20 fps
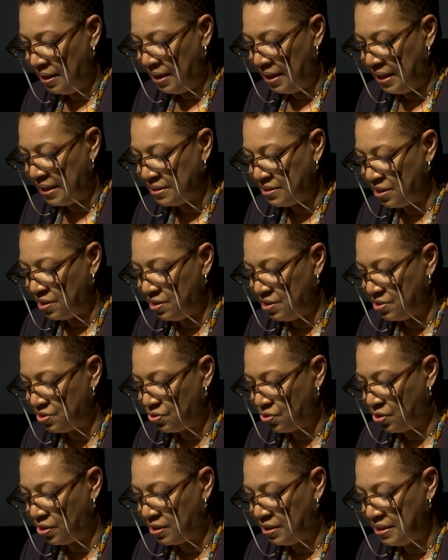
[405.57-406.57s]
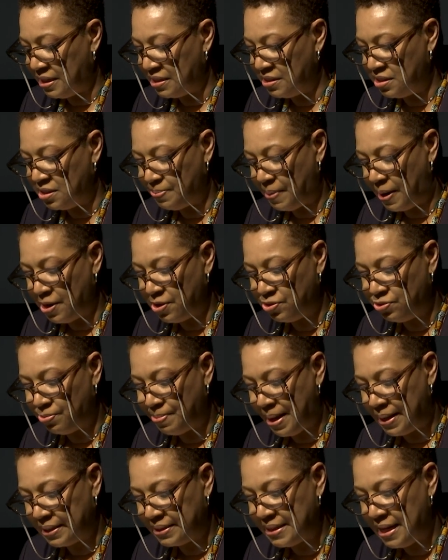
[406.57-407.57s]
It's a historically inspired
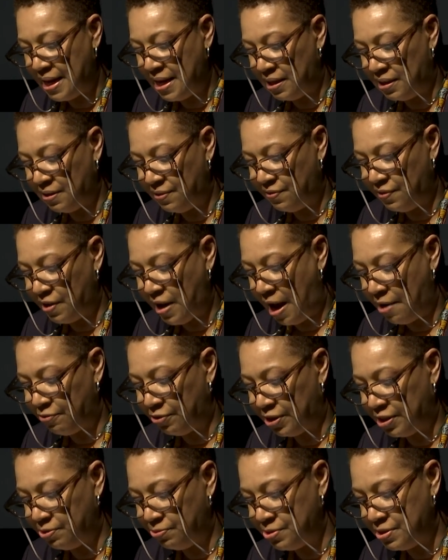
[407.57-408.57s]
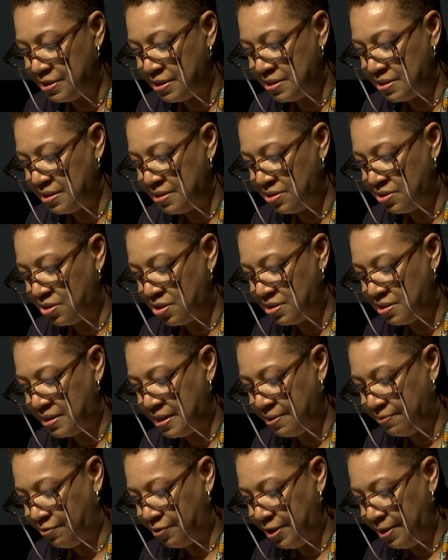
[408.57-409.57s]
dramatic tale of the African resistance to
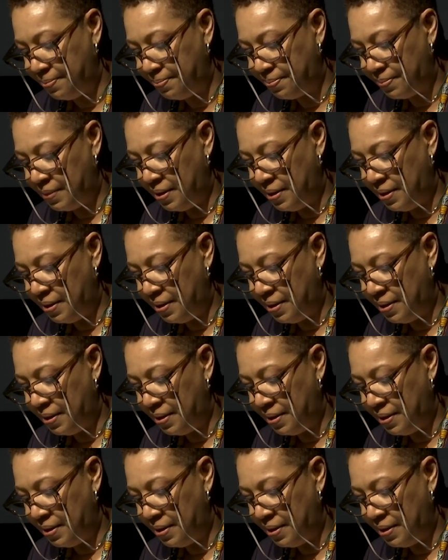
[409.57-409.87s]
slavery.